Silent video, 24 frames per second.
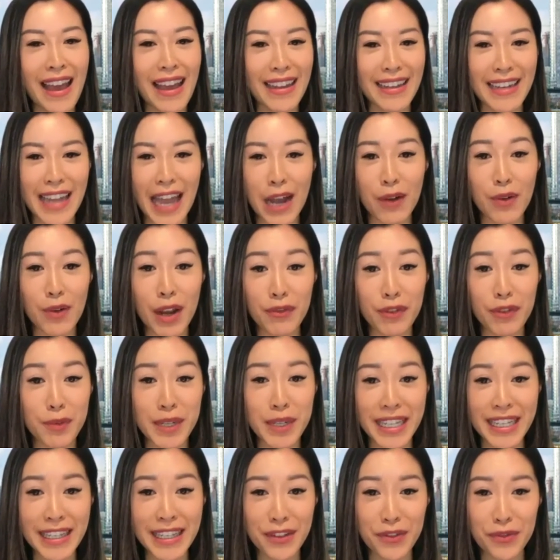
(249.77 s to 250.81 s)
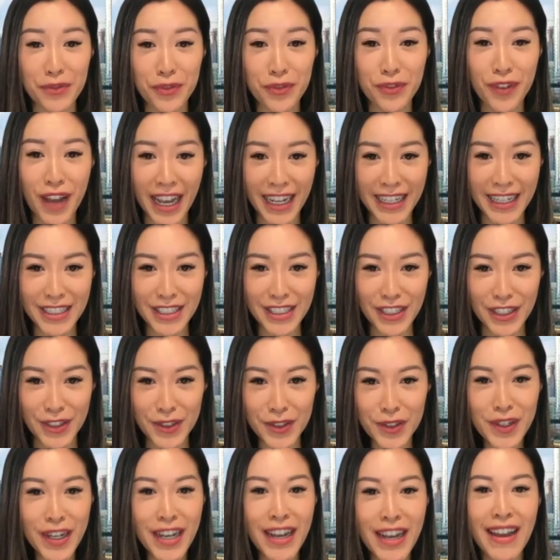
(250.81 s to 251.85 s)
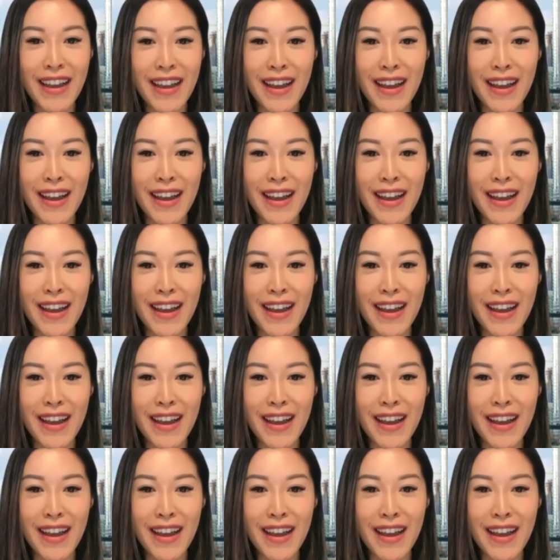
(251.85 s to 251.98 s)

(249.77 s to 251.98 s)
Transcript: and how everybody can find you.